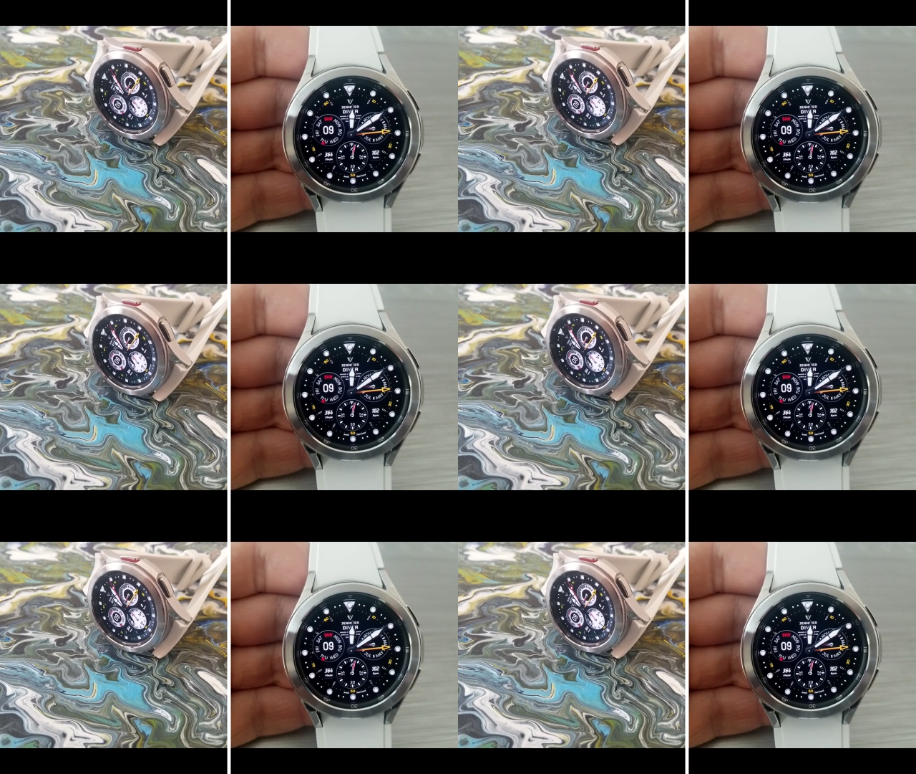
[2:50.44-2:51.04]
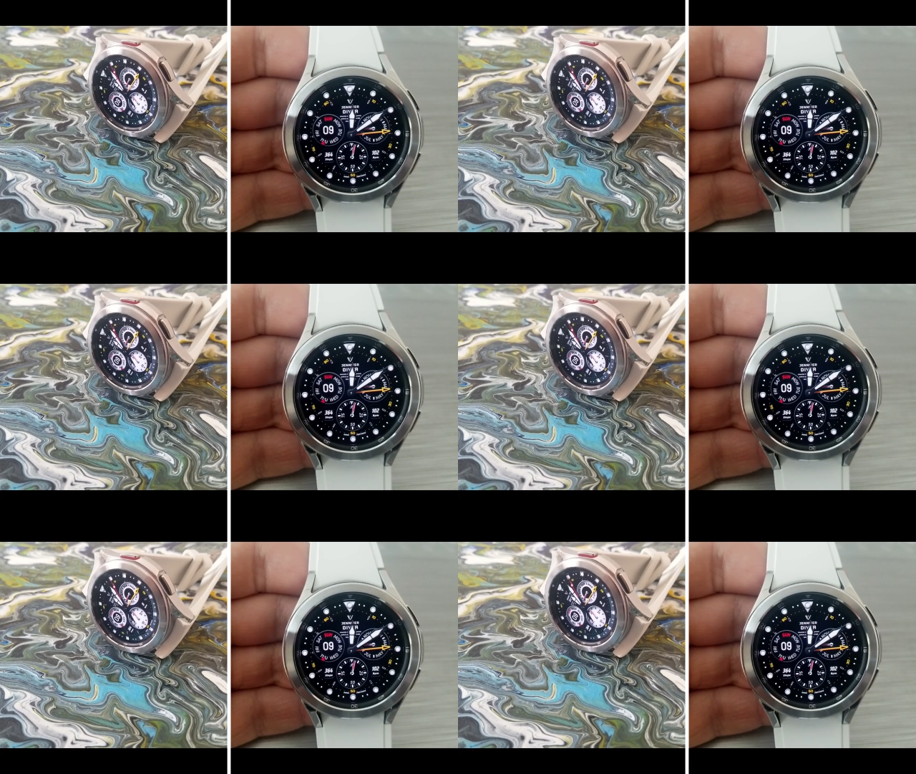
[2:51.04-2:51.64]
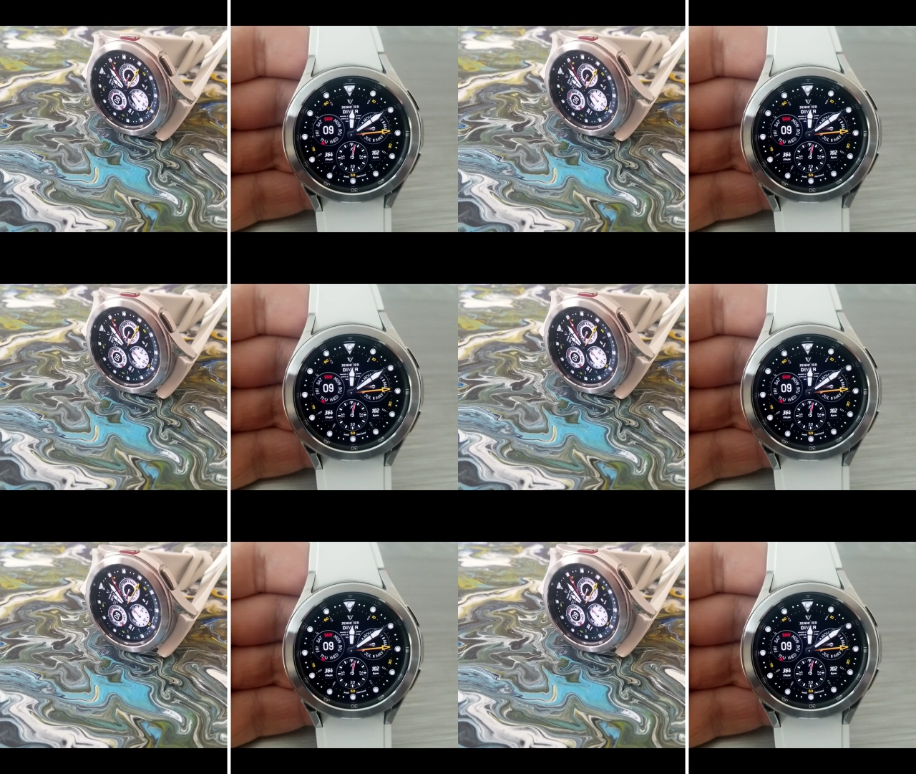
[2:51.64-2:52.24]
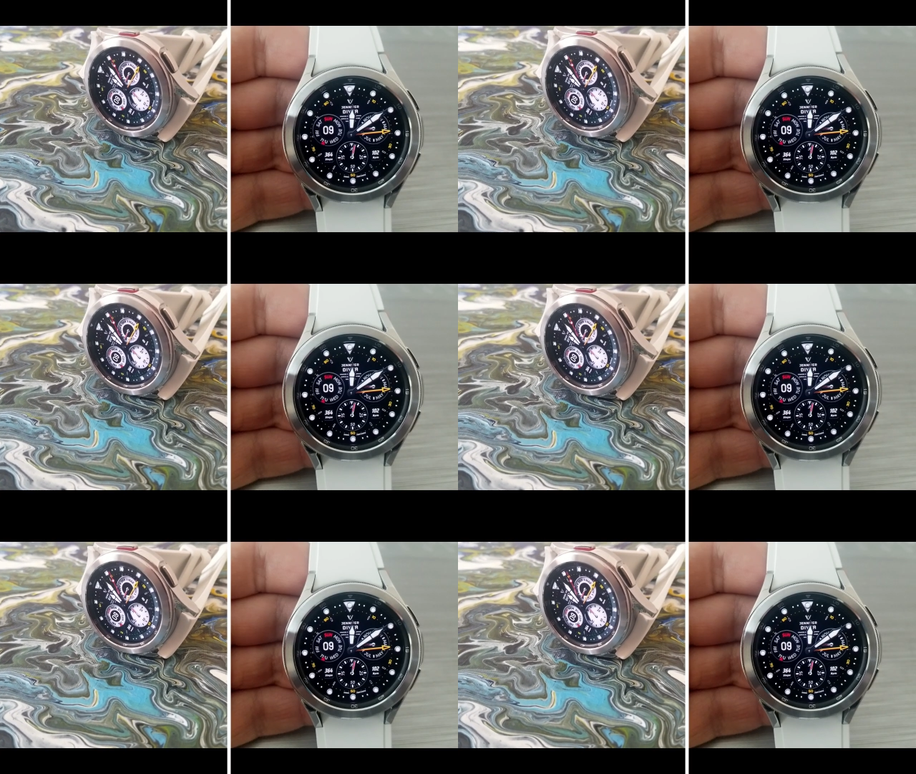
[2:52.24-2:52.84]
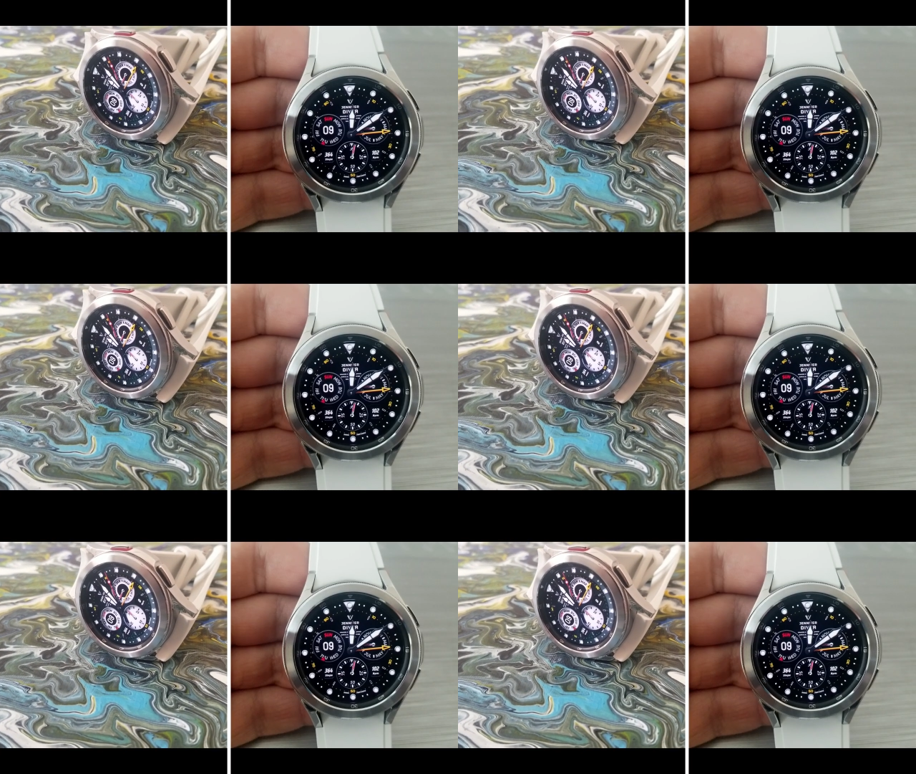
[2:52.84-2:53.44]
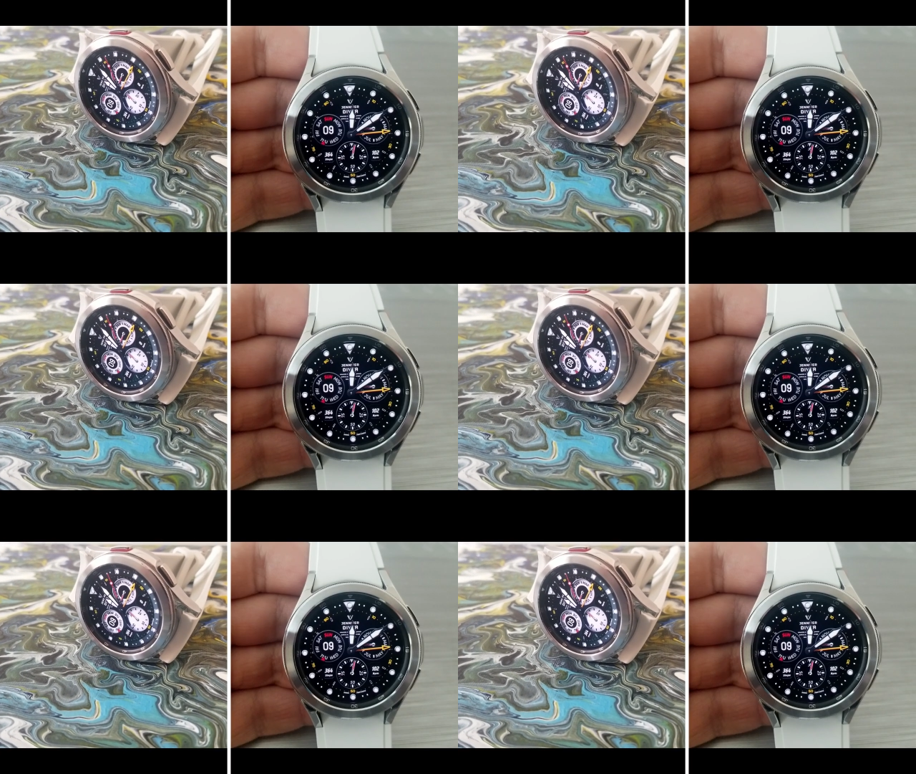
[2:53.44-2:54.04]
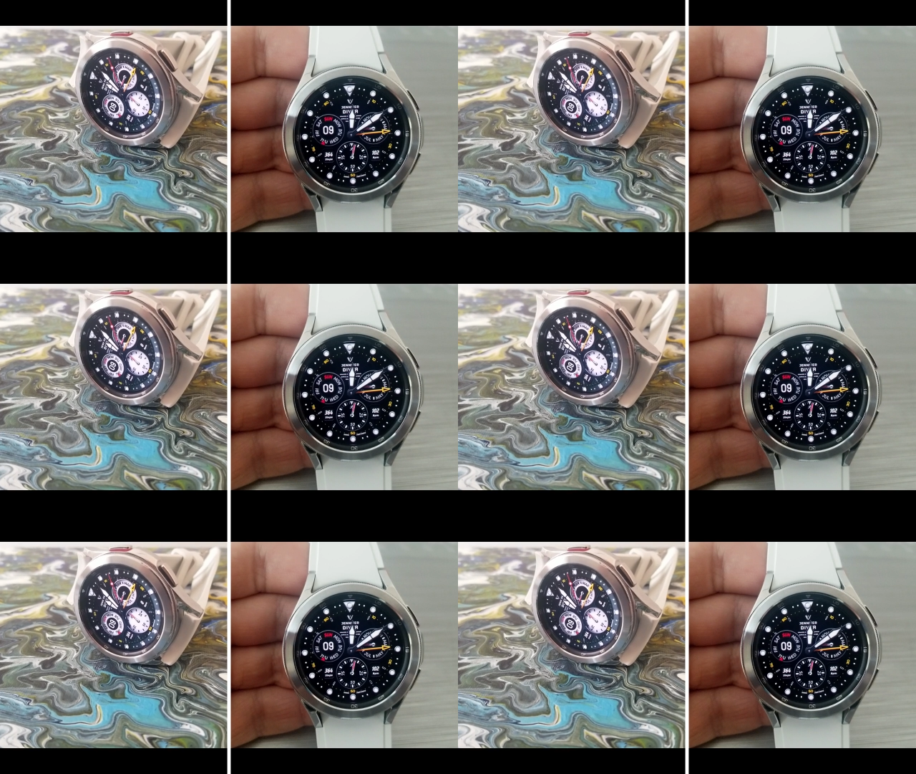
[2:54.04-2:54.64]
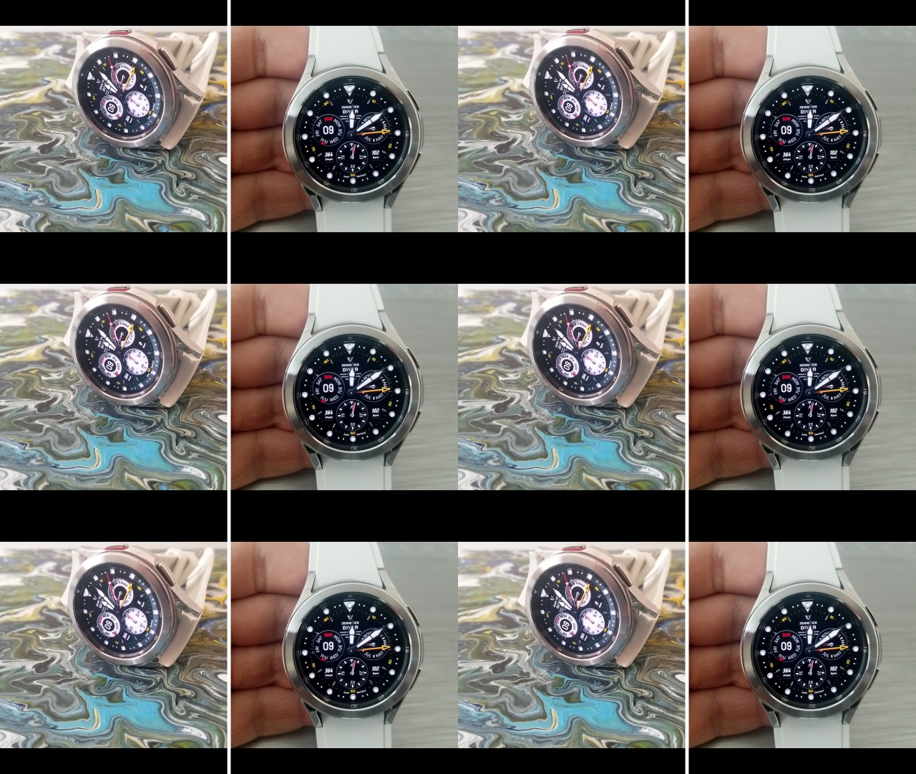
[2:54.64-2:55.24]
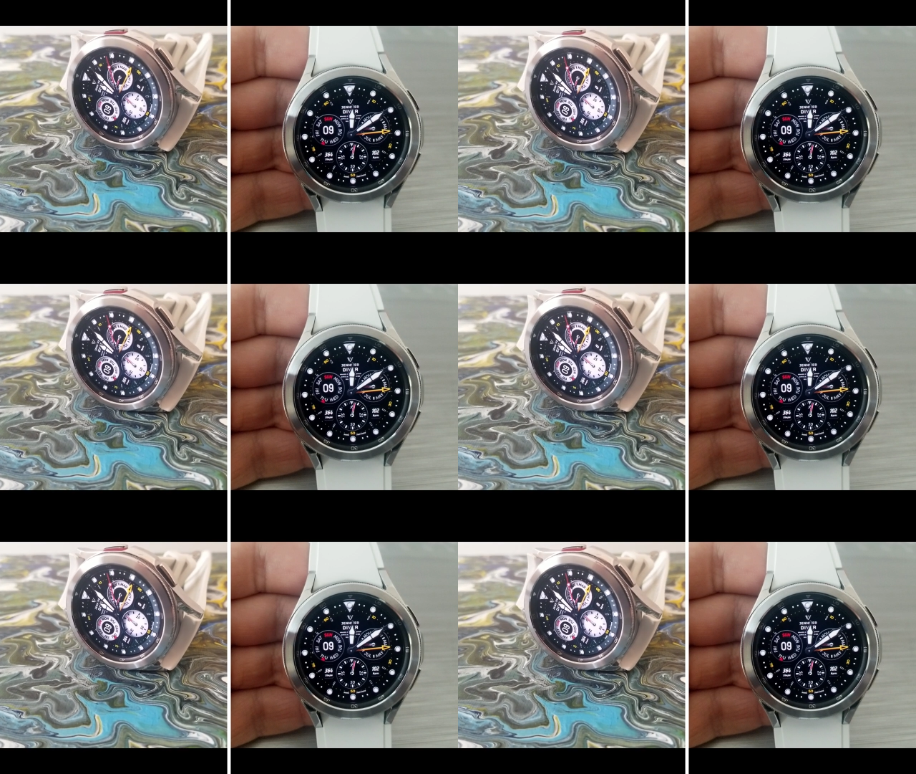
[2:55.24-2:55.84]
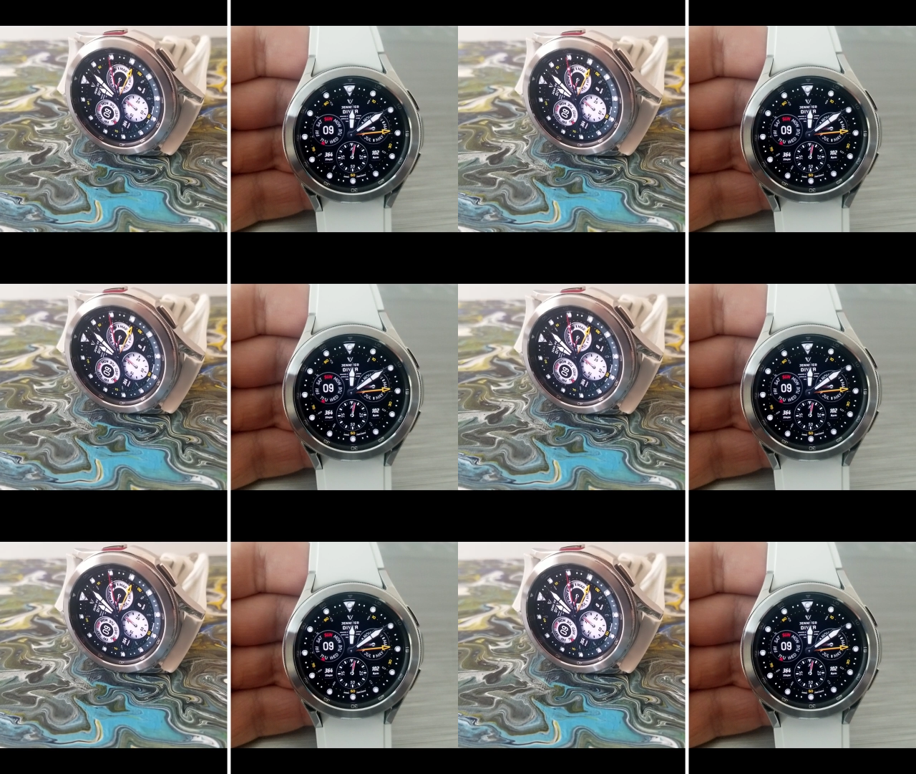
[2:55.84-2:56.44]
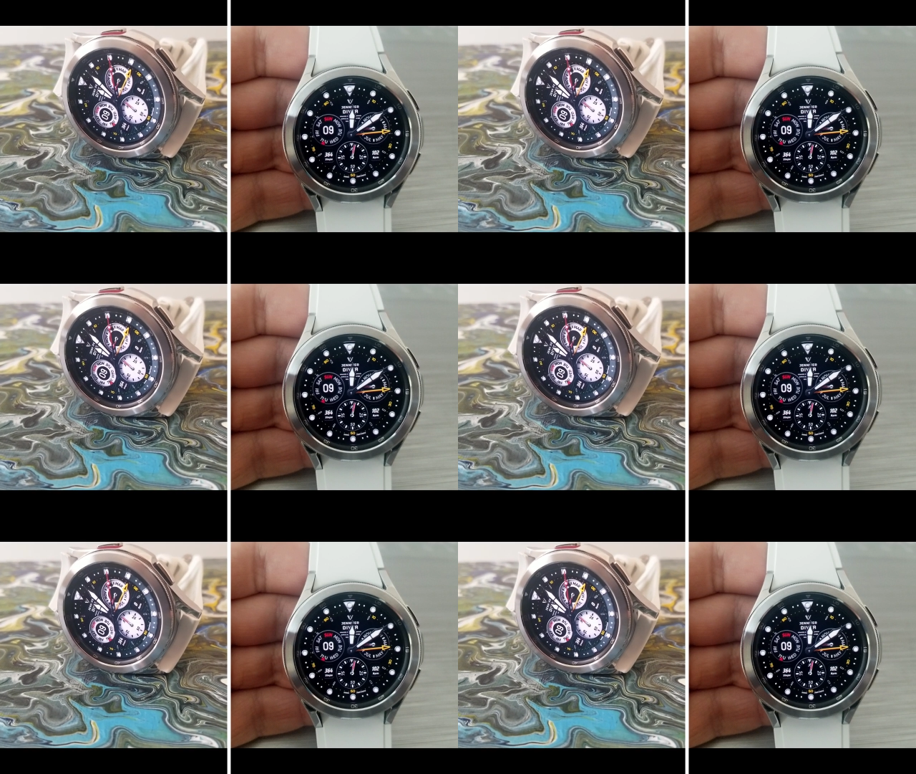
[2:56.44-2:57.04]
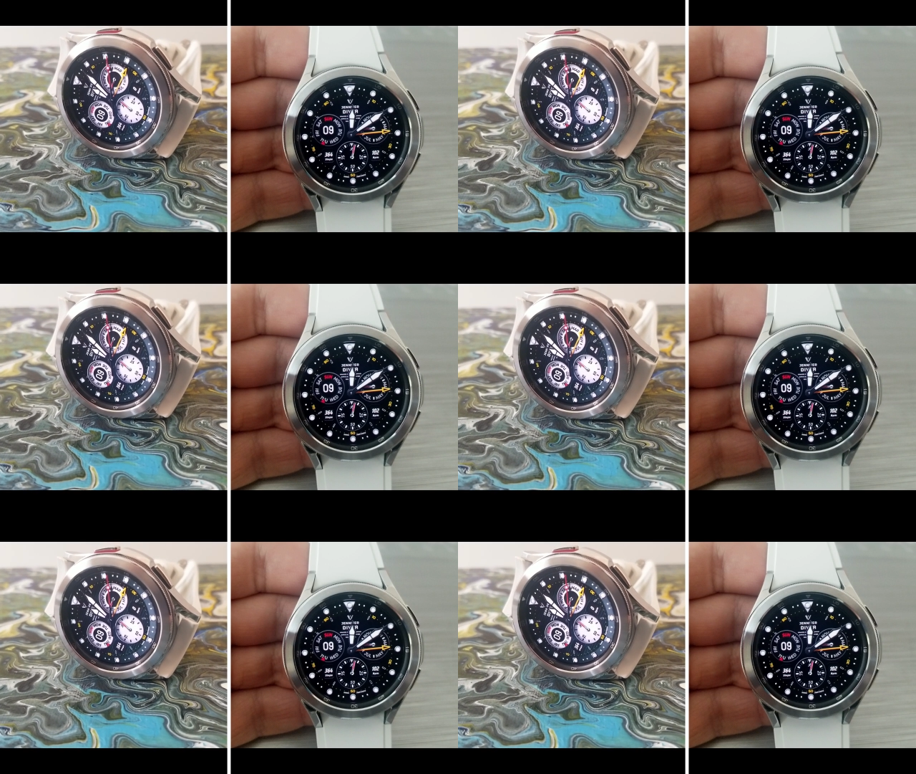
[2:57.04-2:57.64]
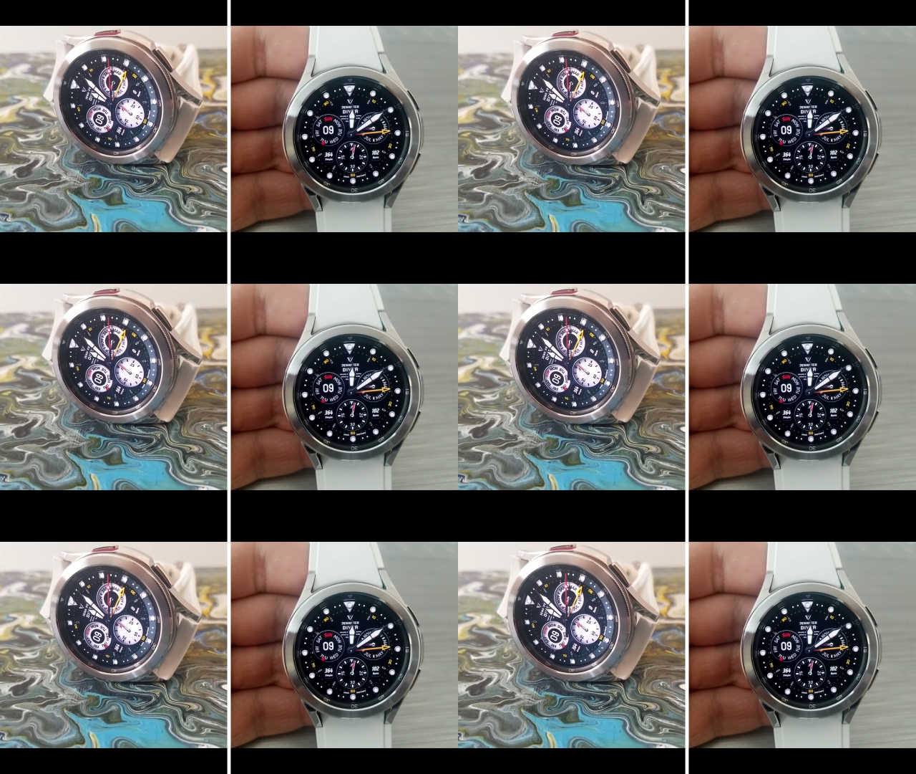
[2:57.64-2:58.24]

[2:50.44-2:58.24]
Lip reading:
Nobody's mouth can be seen.